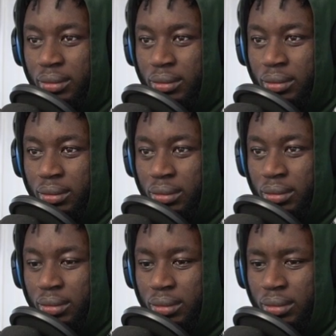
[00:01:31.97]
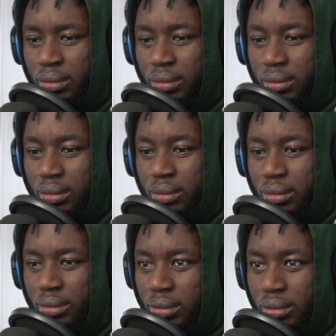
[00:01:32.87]
talking
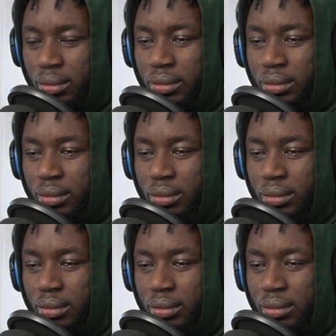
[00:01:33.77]
away.